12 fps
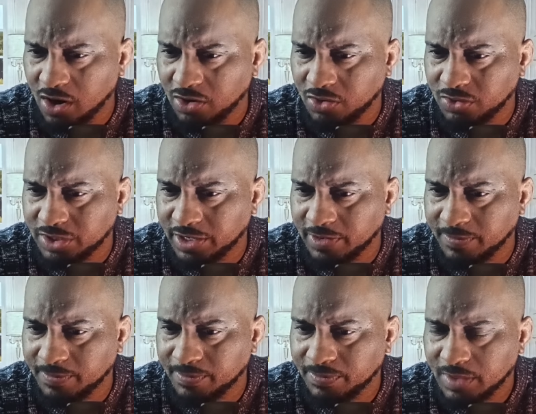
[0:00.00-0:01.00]
articles here.
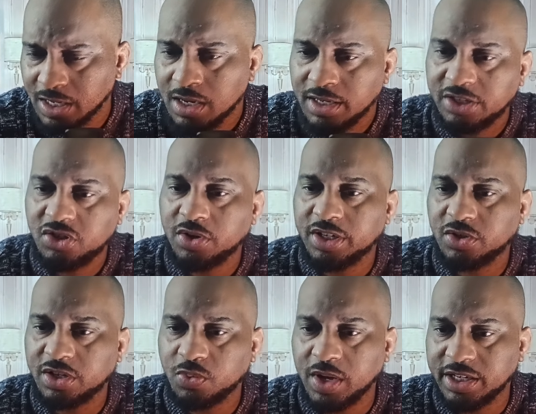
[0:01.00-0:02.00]
Let's do this.
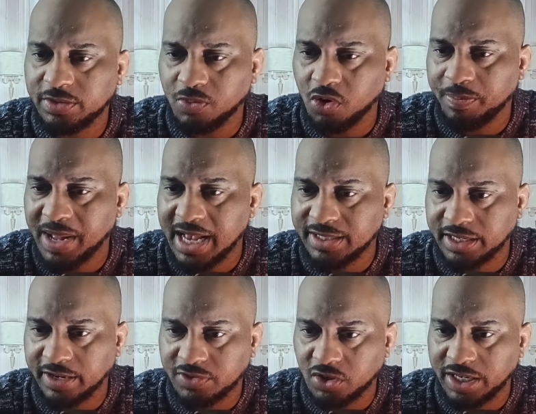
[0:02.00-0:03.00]
This one is more
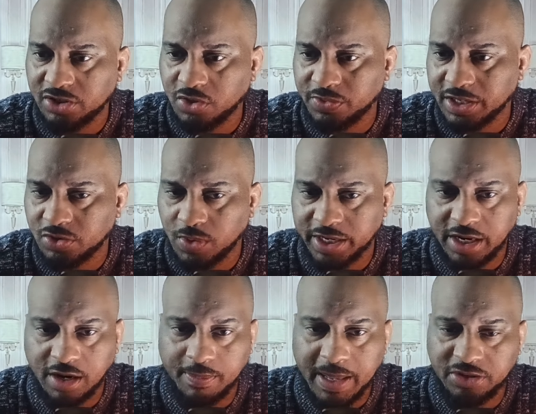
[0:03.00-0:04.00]
positive. So let's do this one
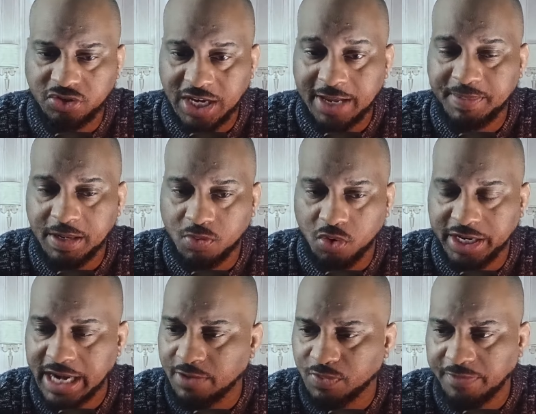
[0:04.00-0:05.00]
here about
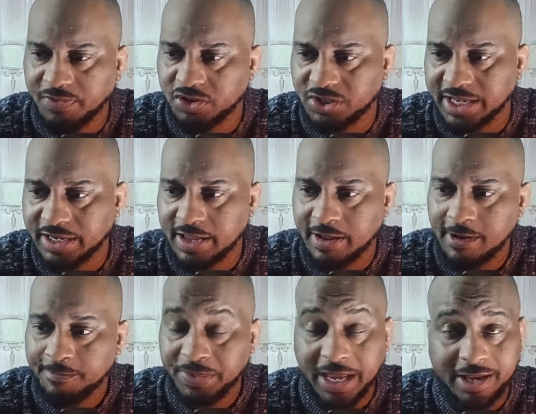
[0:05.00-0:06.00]
JPMorgan. I referenced it.
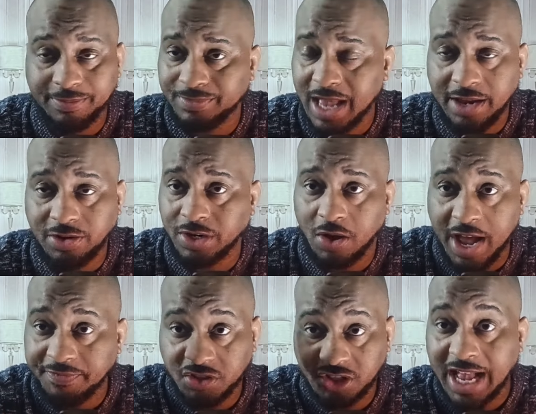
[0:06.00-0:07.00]
And I don't know,
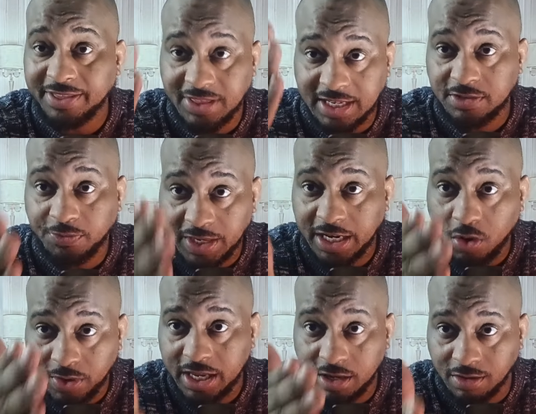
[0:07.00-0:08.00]
I've shot this
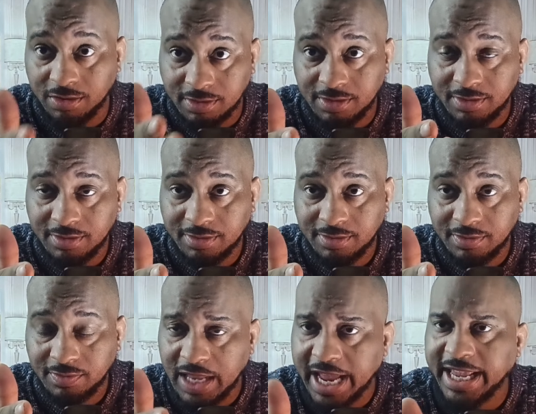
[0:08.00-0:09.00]
video here
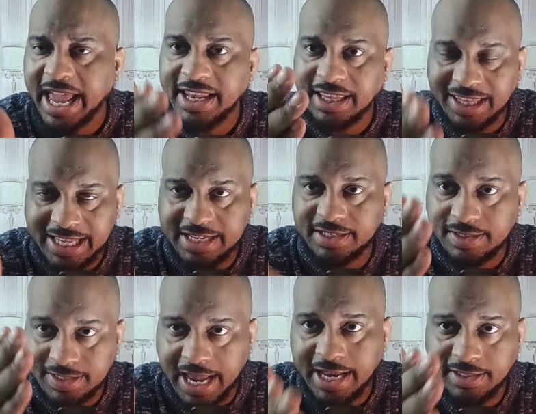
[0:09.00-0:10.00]
like at
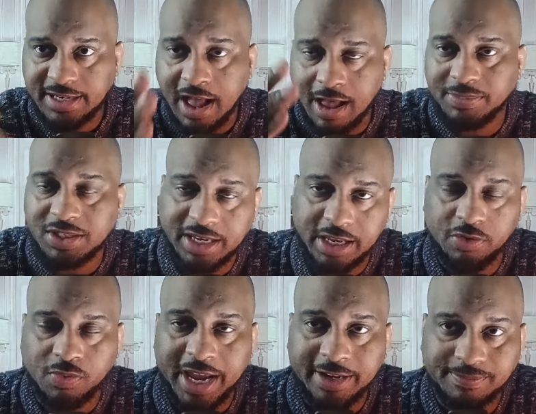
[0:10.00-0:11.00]
least 10 times to get
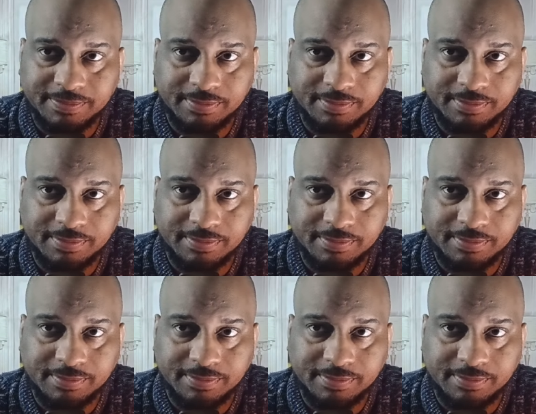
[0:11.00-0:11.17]
it right.